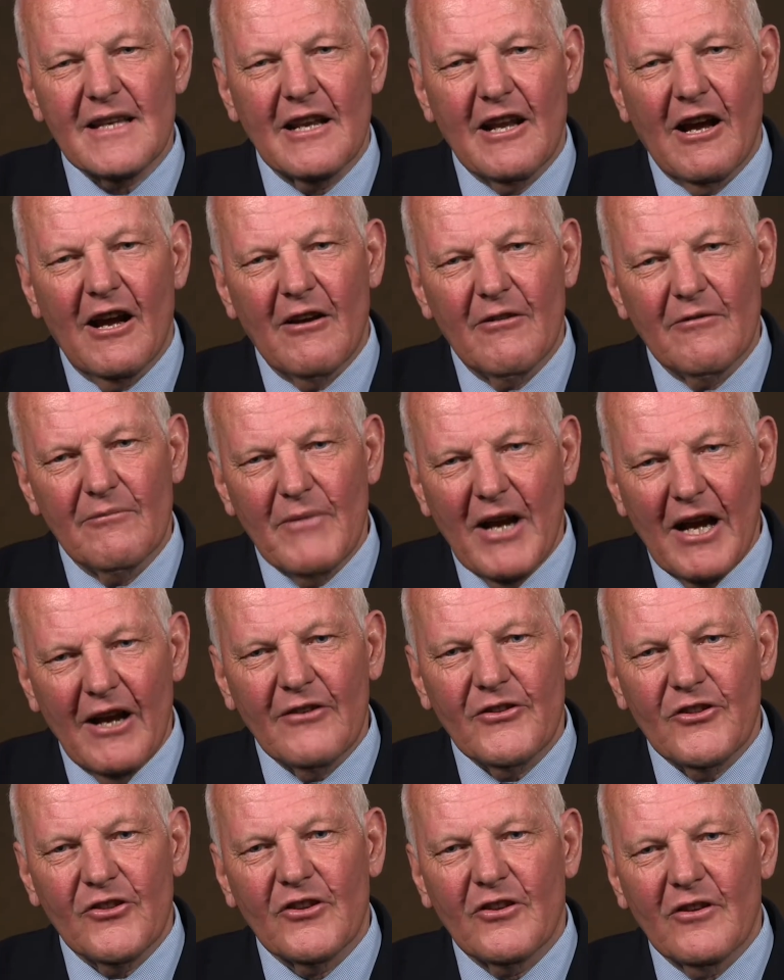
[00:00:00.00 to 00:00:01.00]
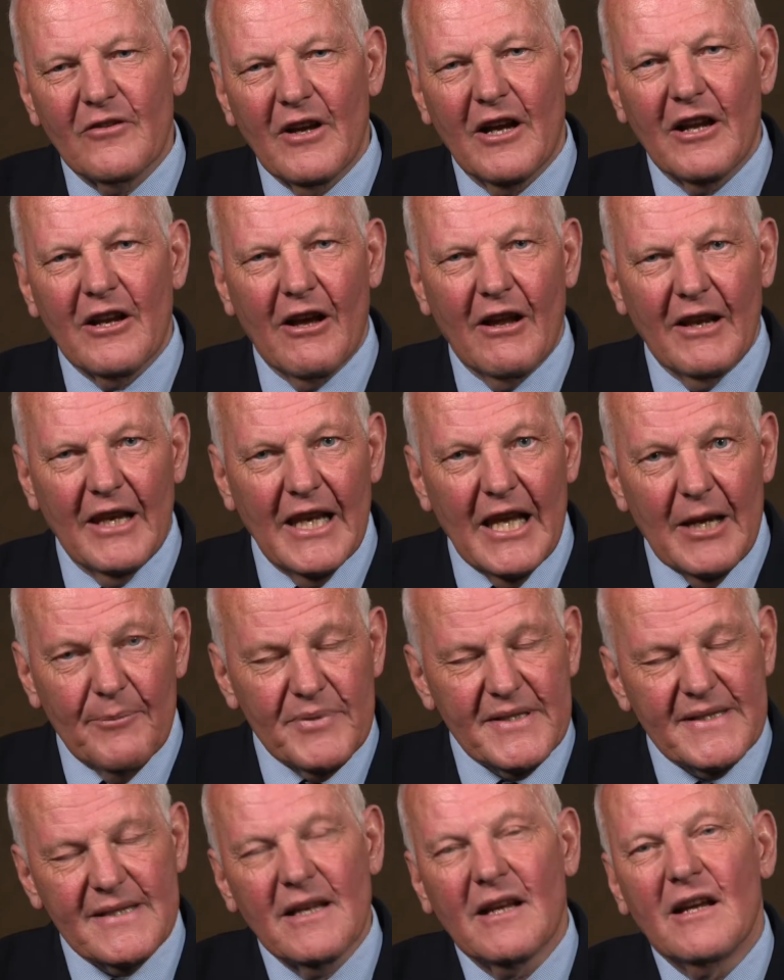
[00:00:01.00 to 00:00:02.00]
and our mouth and our
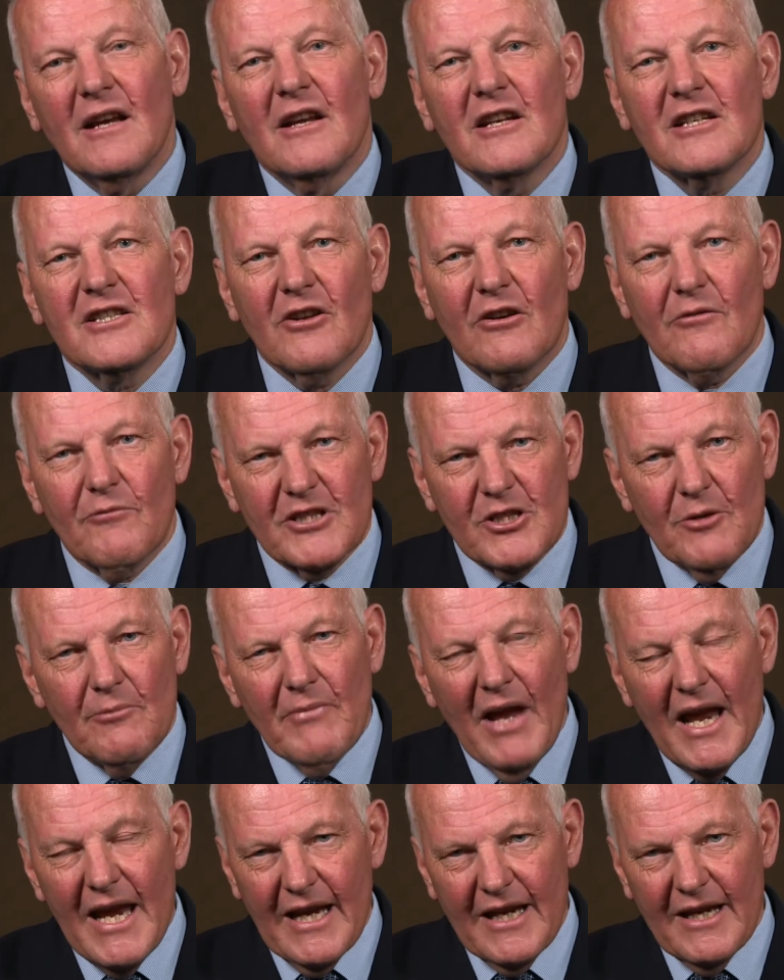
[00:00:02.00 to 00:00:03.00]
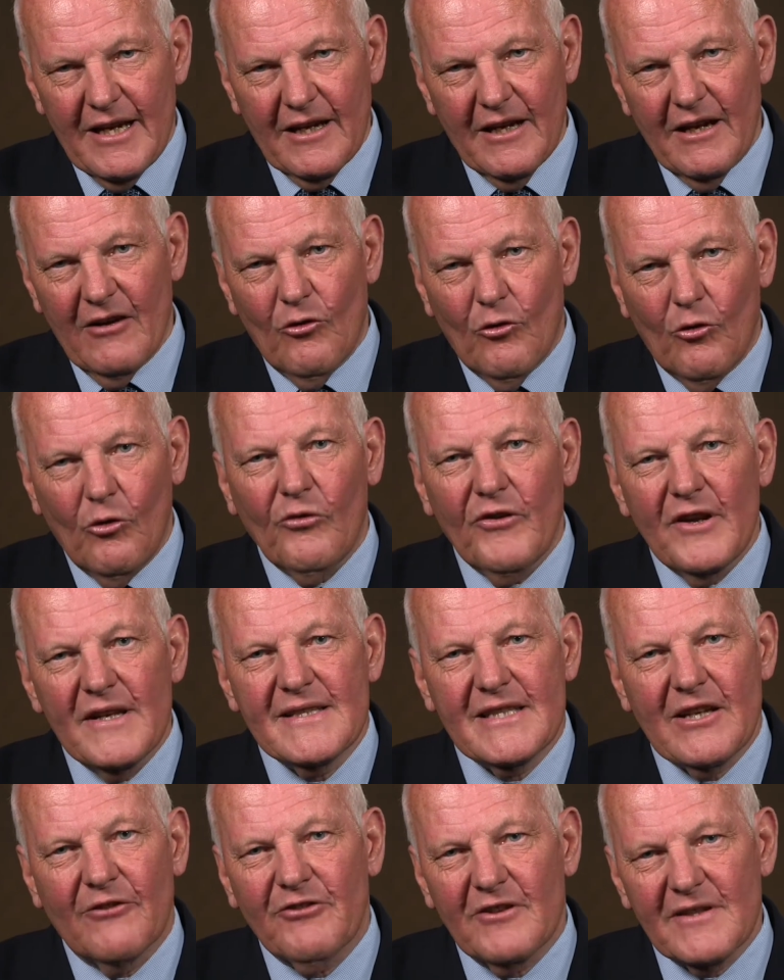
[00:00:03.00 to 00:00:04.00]
lips to make all these
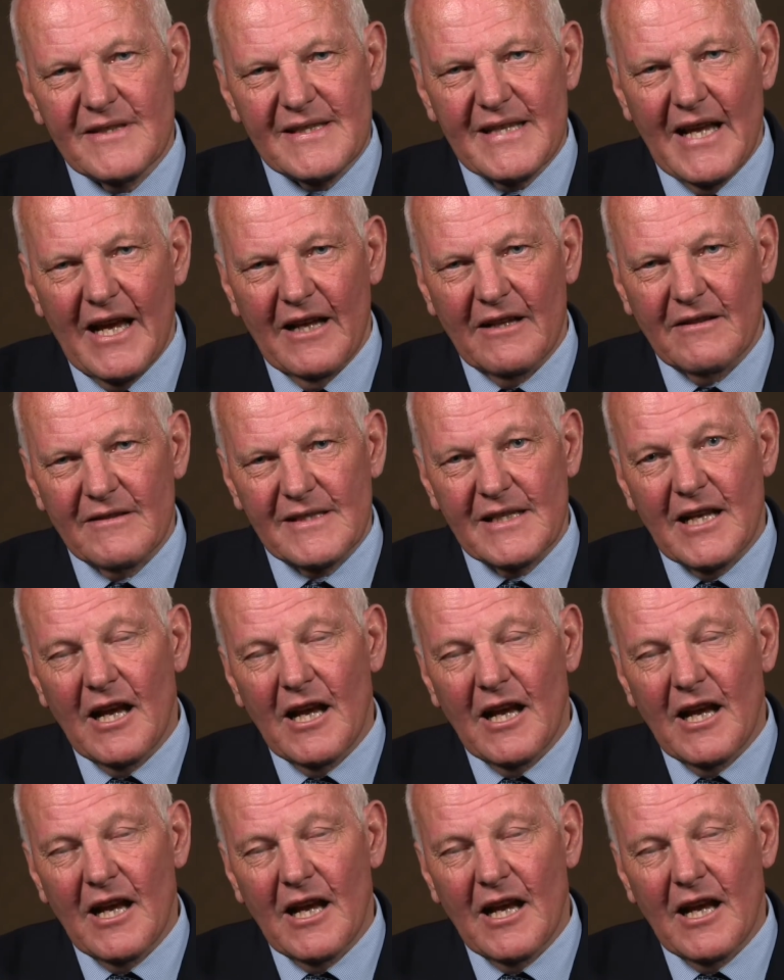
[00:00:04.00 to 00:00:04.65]
different sounds.